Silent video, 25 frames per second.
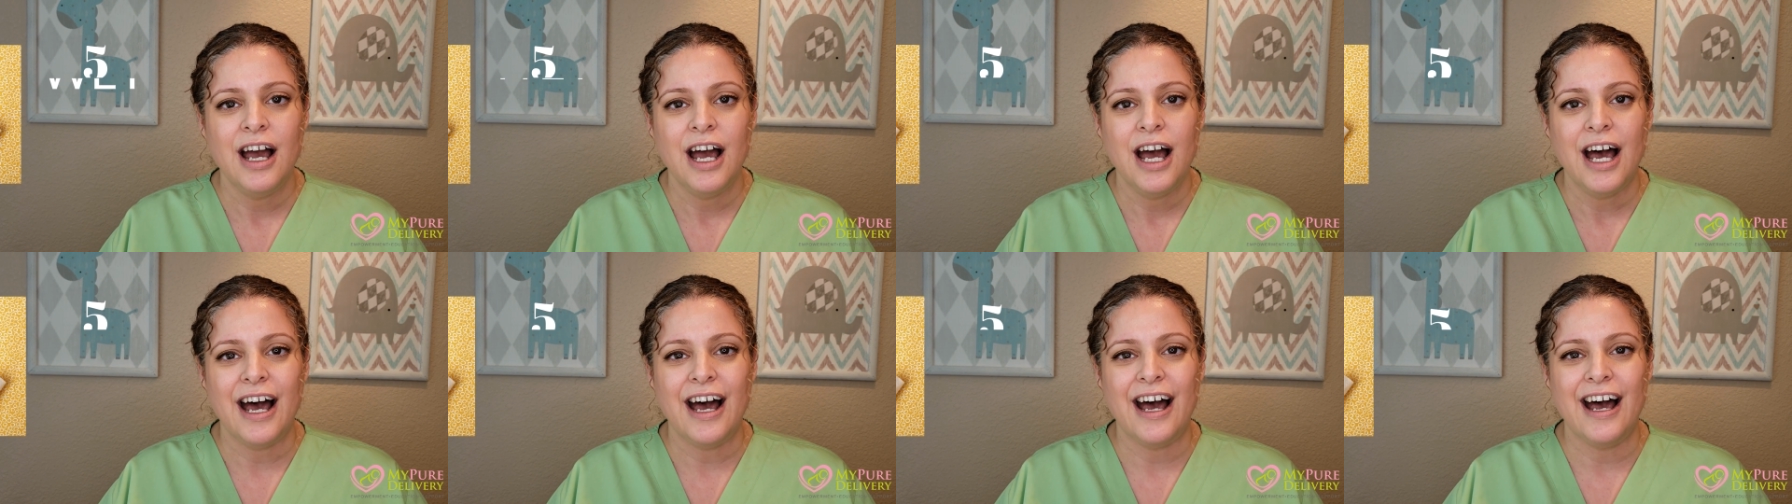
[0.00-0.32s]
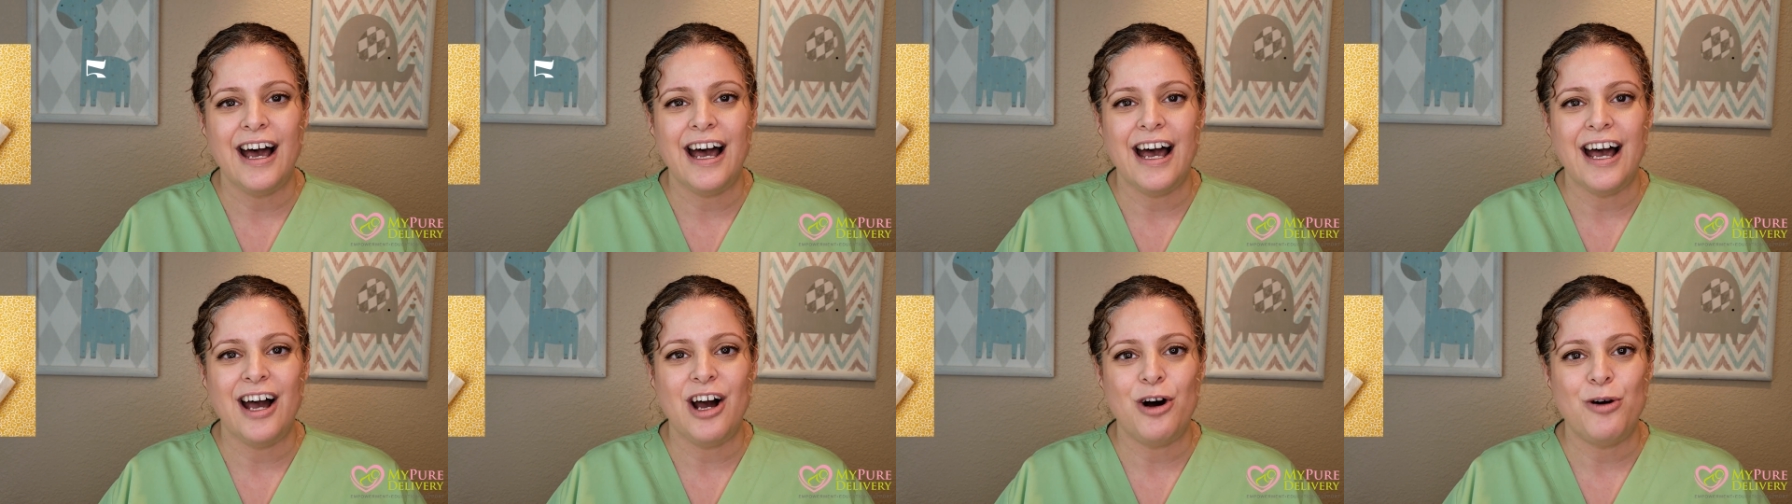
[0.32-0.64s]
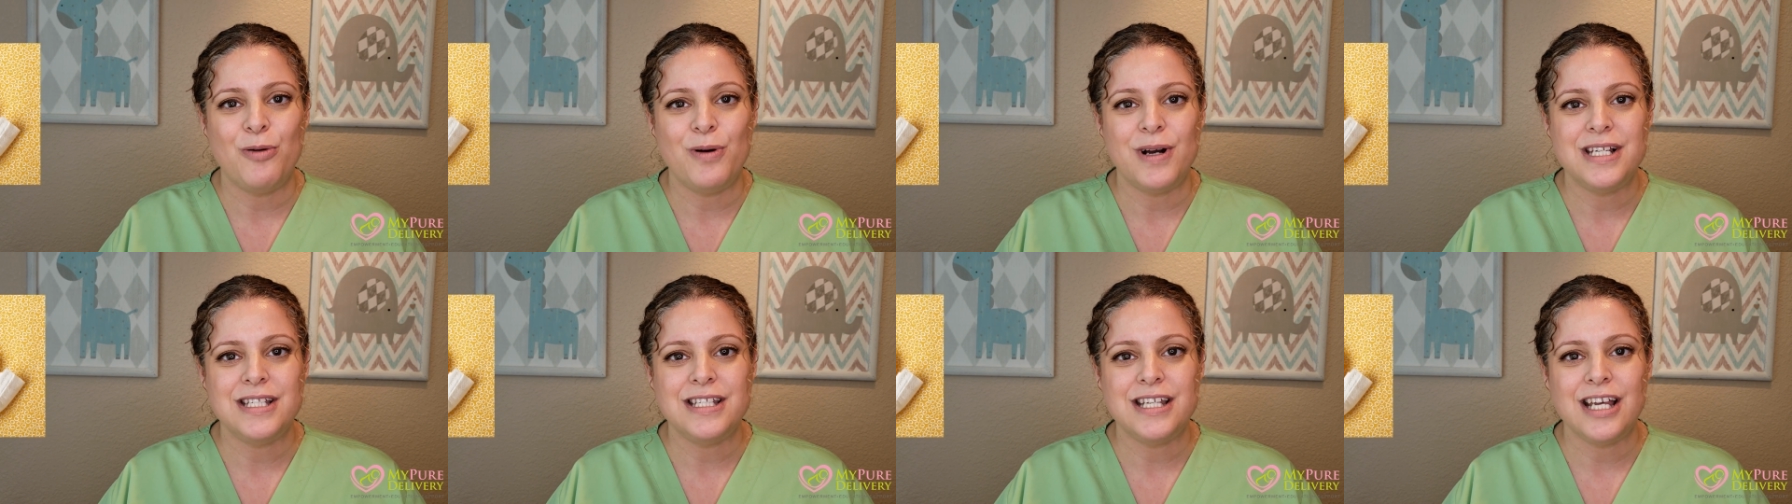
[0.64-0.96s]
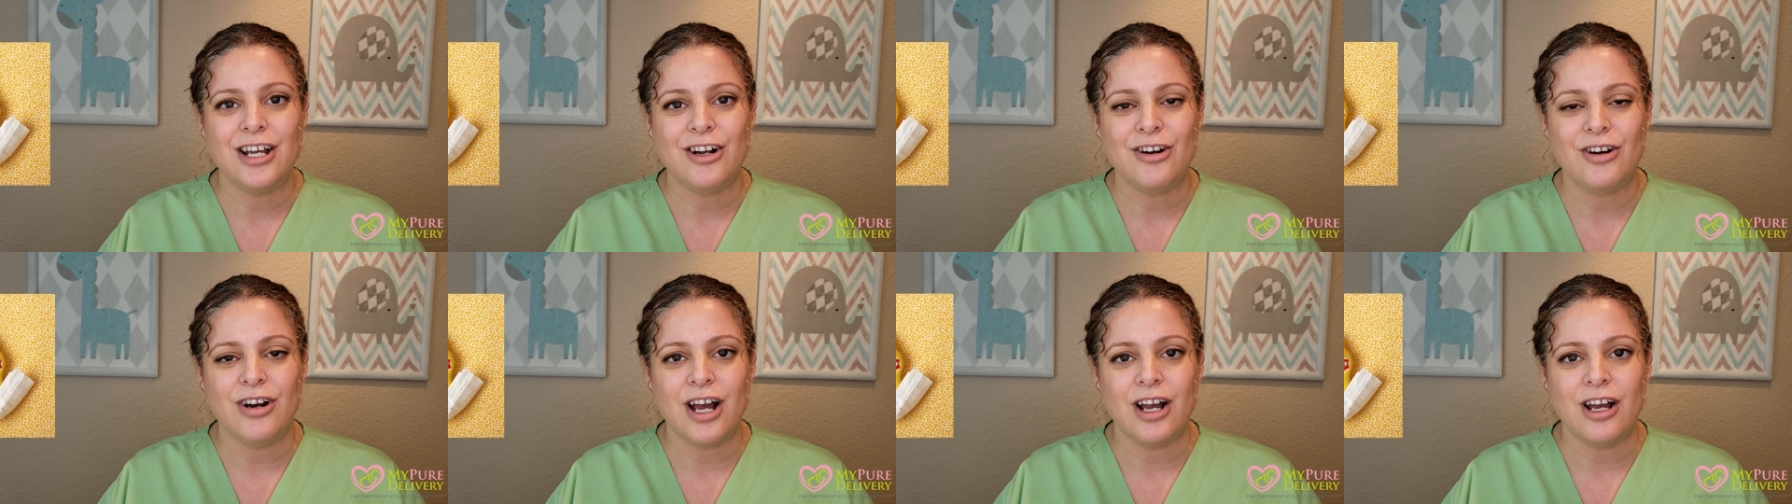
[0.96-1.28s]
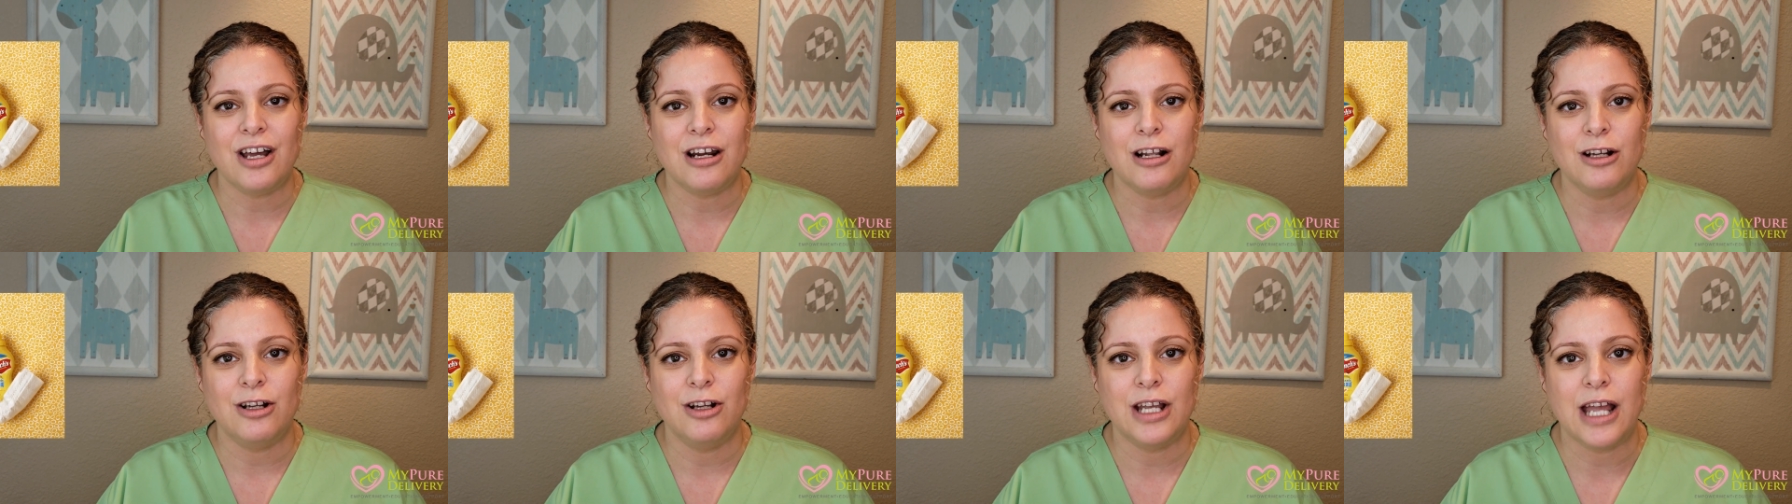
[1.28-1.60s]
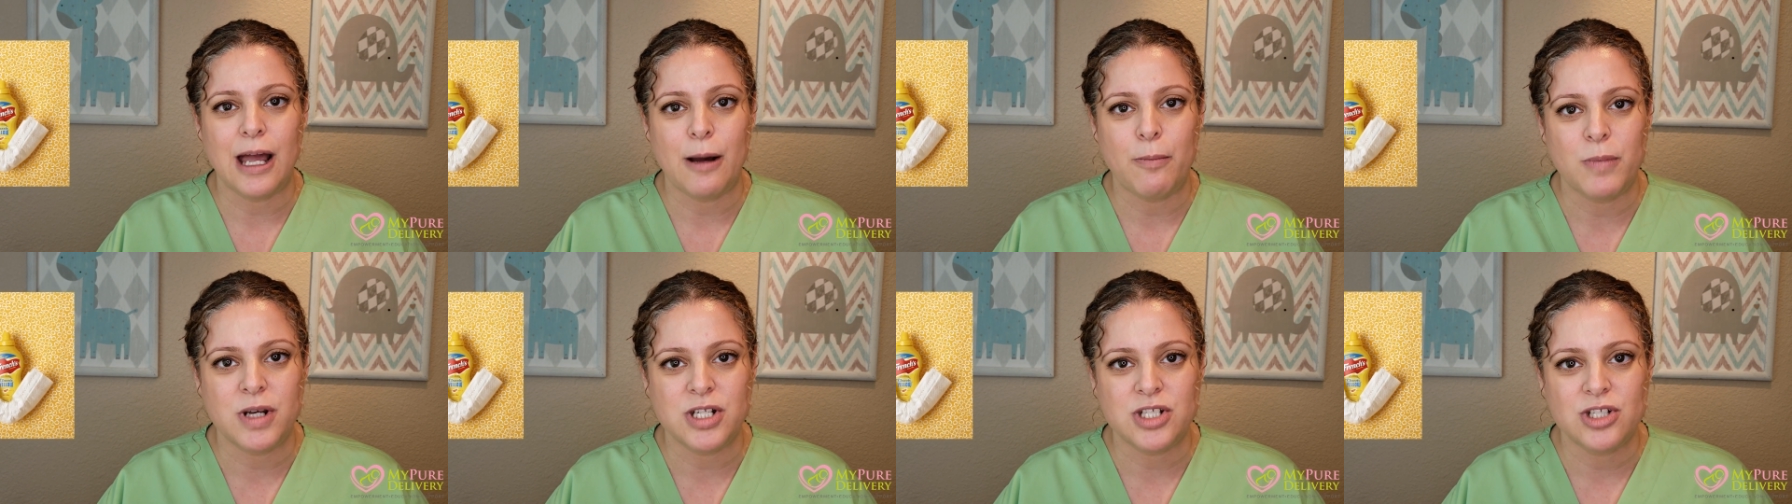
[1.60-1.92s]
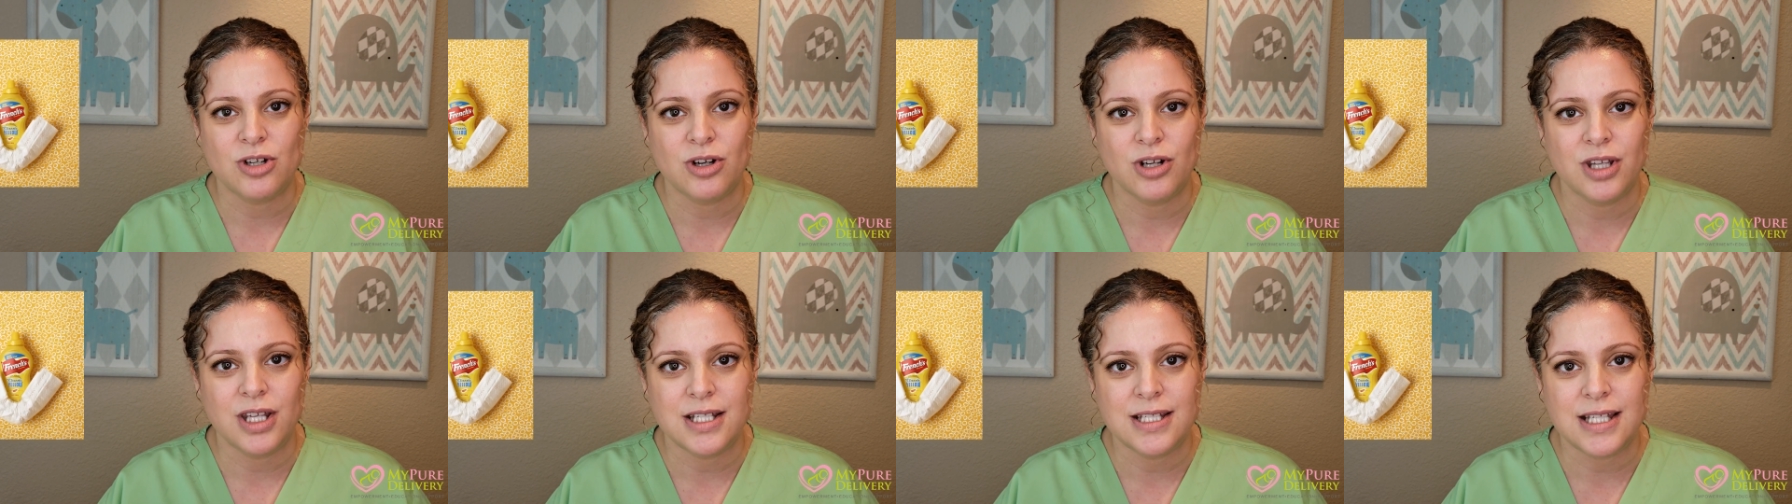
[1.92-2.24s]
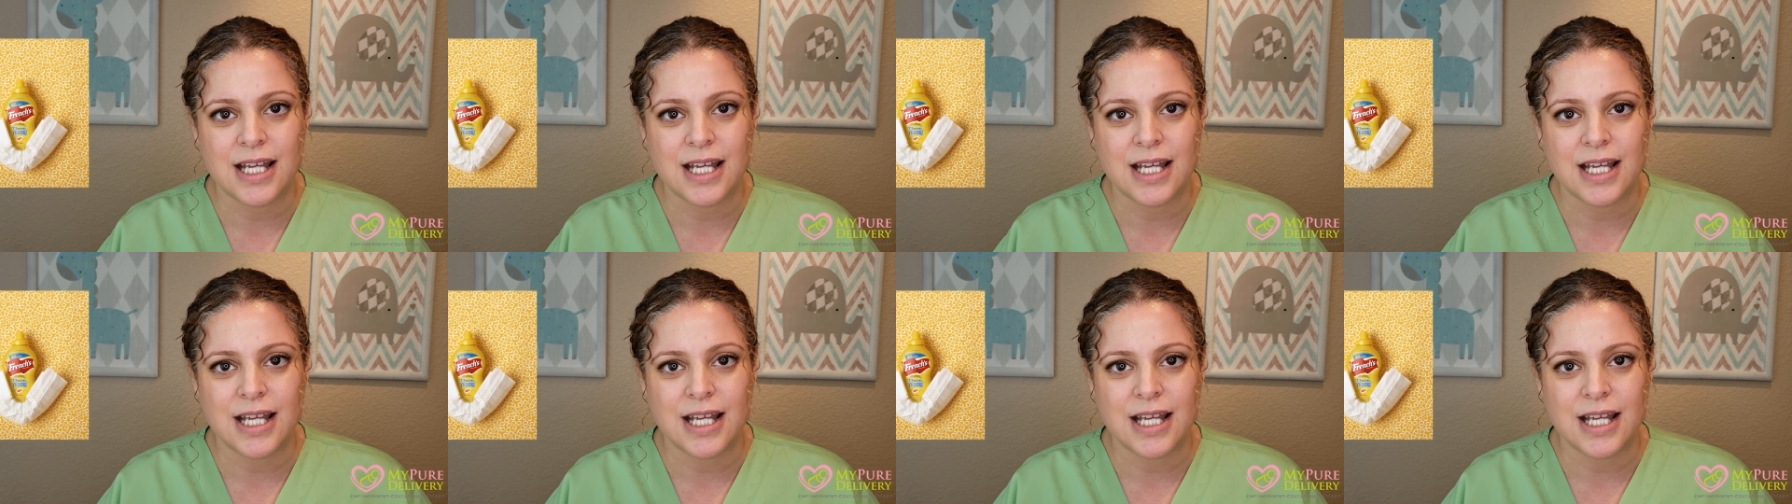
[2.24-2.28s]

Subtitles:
I always say you're not going to look at mustard the